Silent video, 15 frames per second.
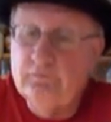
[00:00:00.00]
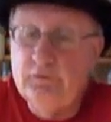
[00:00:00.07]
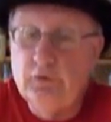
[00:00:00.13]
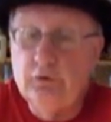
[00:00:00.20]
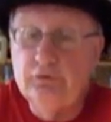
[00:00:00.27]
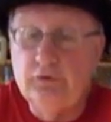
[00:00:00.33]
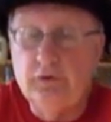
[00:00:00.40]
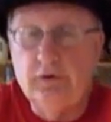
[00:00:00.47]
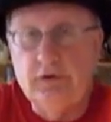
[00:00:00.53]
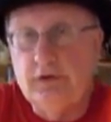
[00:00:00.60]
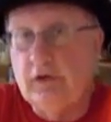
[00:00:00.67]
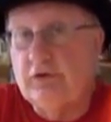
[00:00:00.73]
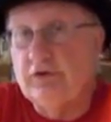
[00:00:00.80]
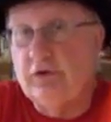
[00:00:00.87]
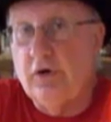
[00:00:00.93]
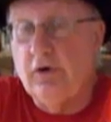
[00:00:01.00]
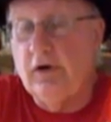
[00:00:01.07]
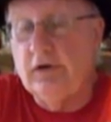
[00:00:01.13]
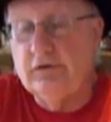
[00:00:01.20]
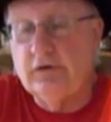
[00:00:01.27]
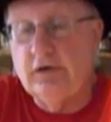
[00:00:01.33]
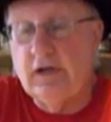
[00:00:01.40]
Using the
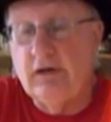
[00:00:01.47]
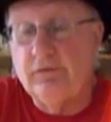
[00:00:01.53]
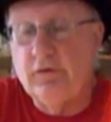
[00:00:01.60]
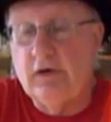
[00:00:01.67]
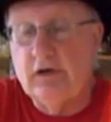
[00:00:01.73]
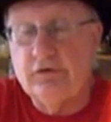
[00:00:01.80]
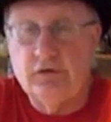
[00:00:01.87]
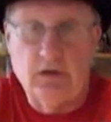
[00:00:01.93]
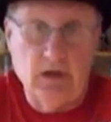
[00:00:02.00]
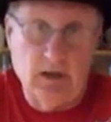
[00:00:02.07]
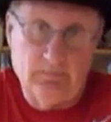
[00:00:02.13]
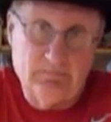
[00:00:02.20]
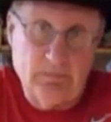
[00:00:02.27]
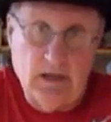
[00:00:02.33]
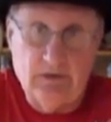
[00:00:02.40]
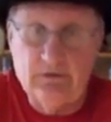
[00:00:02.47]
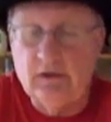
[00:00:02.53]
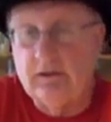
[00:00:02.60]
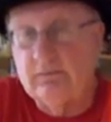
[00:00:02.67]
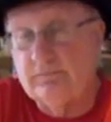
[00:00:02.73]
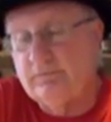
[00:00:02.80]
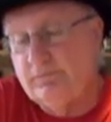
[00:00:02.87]
dictionary as a definition, and I
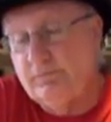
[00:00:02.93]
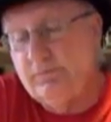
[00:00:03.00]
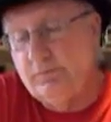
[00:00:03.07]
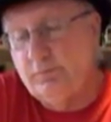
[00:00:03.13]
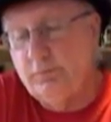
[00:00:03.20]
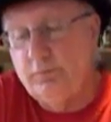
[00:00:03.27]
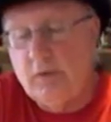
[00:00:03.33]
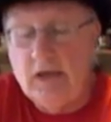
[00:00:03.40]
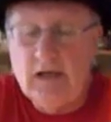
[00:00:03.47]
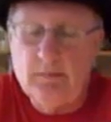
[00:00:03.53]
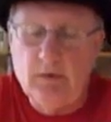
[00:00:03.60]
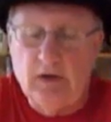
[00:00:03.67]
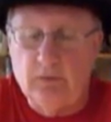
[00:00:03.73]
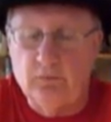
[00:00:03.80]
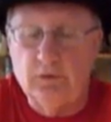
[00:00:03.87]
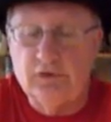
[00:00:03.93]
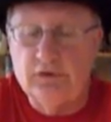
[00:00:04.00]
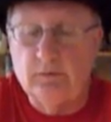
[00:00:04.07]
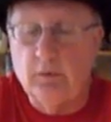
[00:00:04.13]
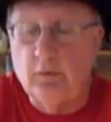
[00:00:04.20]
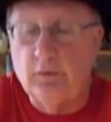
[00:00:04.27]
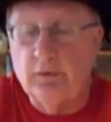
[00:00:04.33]
think anybody
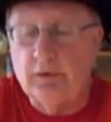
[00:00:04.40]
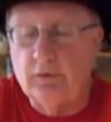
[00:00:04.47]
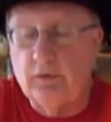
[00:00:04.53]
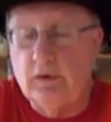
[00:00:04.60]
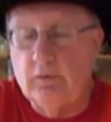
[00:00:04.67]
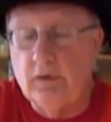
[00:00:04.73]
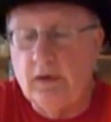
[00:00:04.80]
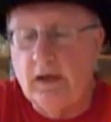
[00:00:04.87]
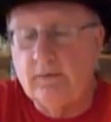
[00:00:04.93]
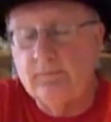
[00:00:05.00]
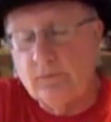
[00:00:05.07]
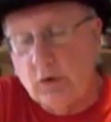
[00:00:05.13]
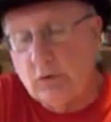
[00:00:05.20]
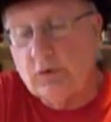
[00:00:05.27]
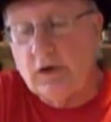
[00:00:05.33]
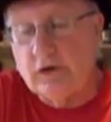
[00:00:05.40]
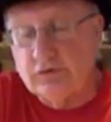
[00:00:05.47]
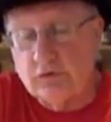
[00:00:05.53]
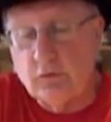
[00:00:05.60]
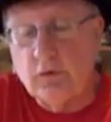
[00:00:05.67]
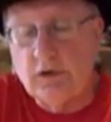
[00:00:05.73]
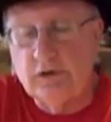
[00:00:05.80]
reasonable would agree with that. Okay,
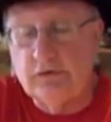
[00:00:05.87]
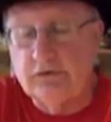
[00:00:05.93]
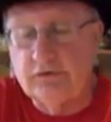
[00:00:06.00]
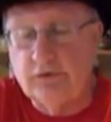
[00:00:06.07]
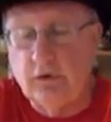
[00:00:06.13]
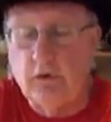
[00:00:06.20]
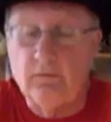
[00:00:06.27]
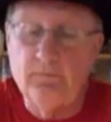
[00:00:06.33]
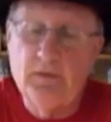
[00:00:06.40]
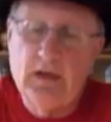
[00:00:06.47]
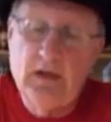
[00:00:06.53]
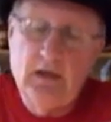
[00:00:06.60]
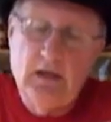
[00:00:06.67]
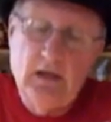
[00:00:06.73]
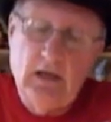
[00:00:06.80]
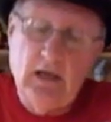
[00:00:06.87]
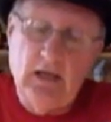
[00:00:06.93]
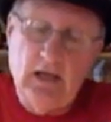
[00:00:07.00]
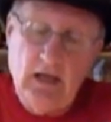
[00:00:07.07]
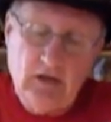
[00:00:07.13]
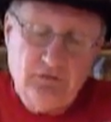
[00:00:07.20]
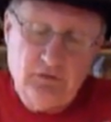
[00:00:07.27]
so what is a stove?
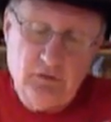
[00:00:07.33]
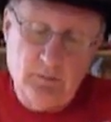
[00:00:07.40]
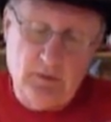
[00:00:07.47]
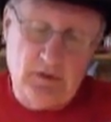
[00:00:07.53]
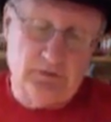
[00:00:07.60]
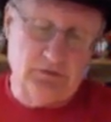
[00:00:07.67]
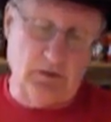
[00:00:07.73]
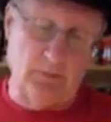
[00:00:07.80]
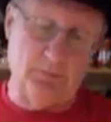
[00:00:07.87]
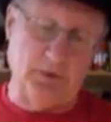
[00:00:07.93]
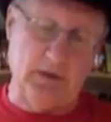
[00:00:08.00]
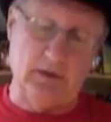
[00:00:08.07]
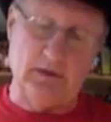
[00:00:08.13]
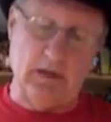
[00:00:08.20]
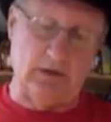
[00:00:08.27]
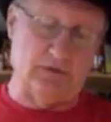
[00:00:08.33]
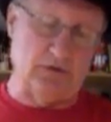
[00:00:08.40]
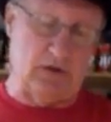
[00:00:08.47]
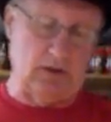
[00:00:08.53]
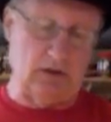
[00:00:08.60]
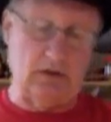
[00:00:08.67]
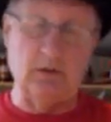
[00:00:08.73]
It has to be something that's
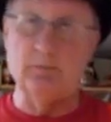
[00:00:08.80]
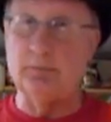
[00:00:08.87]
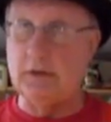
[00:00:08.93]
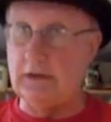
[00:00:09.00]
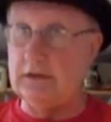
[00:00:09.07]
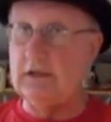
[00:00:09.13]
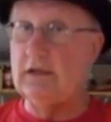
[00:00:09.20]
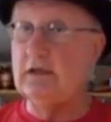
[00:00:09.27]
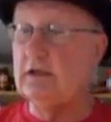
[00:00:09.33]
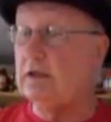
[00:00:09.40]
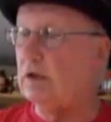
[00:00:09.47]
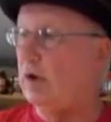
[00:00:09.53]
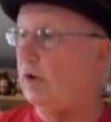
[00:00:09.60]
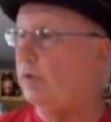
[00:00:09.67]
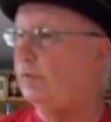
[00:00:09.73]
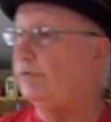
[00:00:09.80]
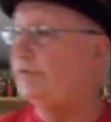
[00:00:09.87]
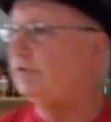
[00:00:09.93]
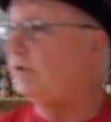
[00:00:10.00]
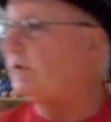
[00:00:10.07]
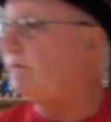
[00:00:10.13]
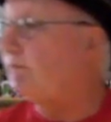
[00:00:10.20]
completely
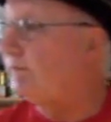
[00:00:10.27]
enclosed,